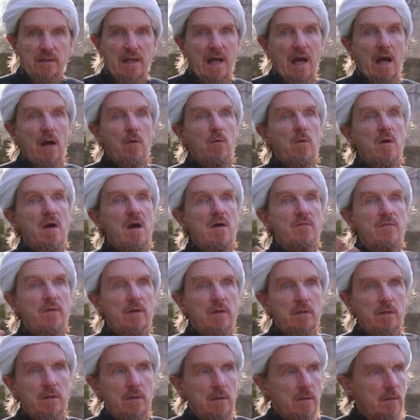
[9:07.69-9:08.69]

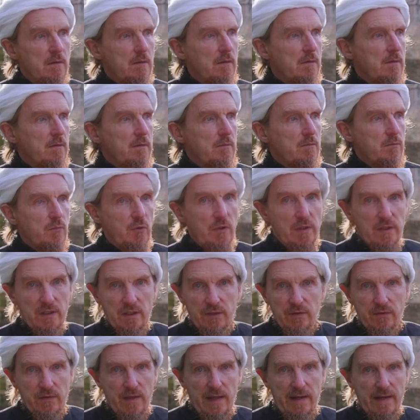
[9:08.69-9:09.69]
However
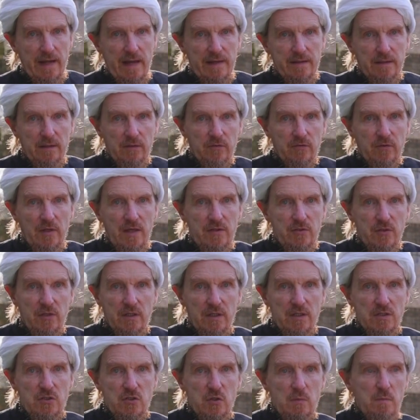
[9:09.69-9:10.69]
brilliant that adult's
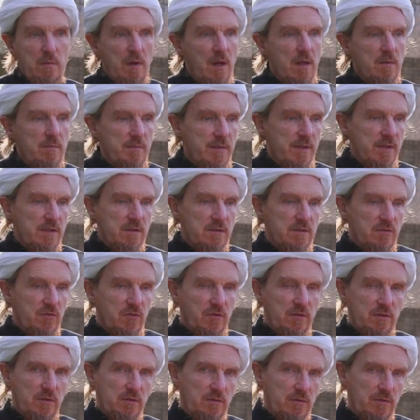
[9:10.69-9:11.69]
education might be, it's
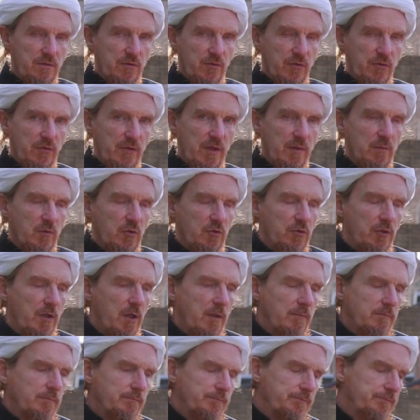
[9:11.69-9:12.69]
still the same
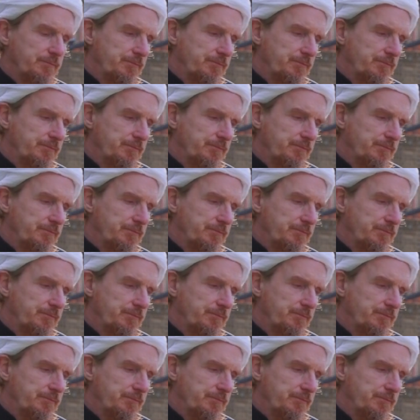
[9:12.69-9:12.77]
crime.